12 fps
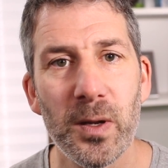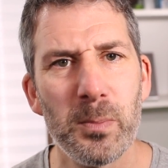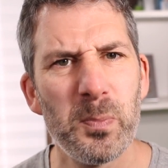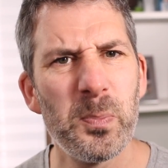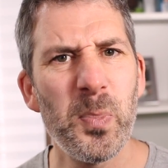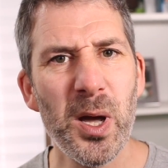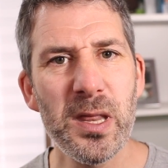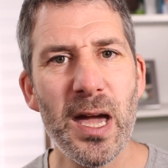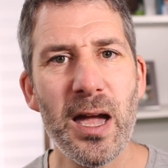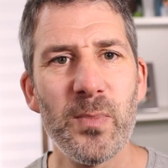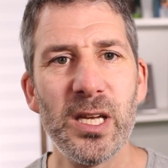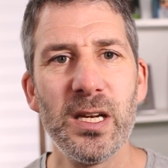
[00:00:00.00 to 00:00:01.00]
And by
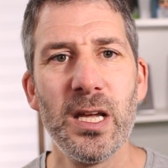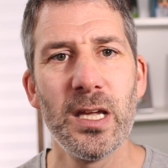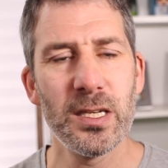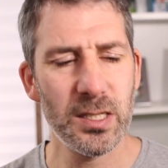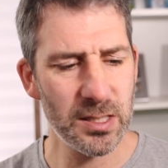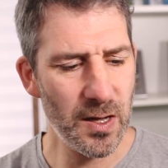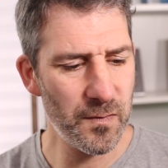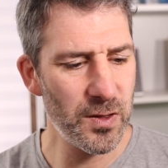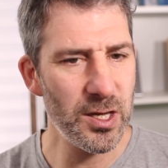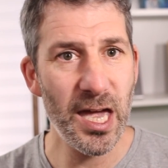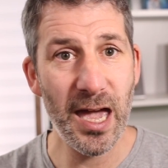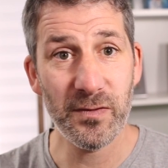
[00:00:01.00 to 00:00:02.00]
that, I mean stuff
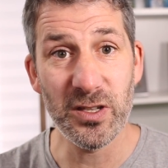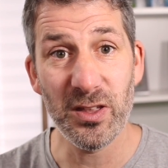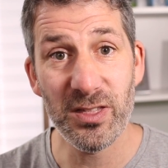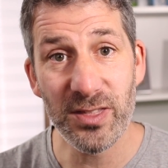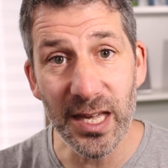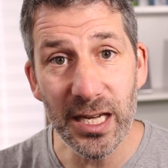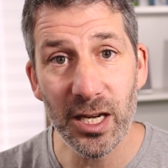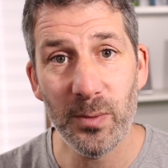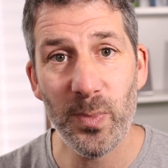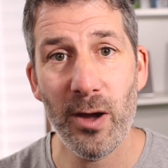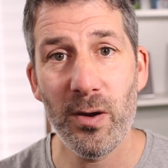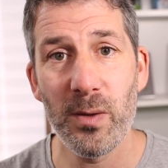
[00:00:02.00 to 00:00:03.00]
that you have to think
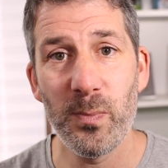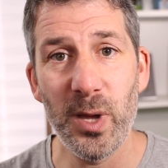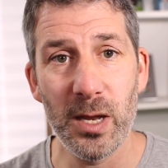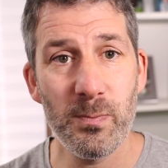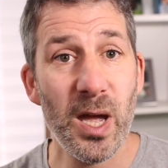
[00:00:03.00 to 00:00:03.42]
about a bit.